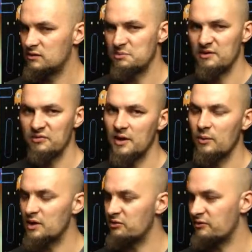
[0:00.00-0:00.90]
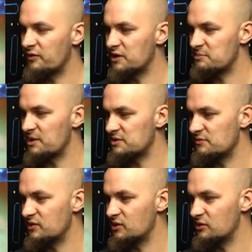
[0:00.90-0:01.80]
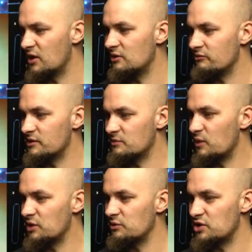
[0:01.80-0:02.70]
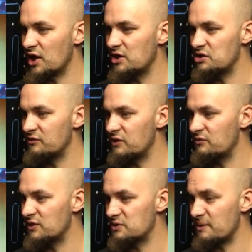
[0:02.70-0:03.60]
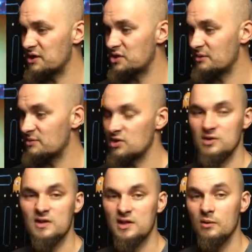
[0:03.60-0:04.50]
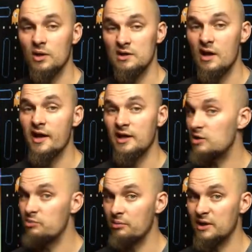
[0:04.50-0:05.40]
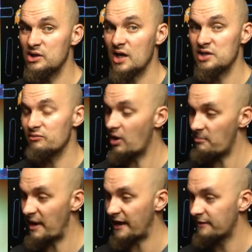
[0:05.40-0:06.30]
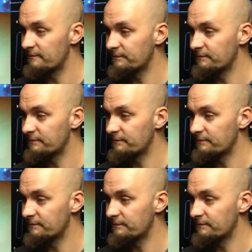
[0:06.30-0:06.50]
to be fair, when you're in first person view, the only reason why you would change your view for the spaceship is just to see what it's like, and you'd probably change it right back.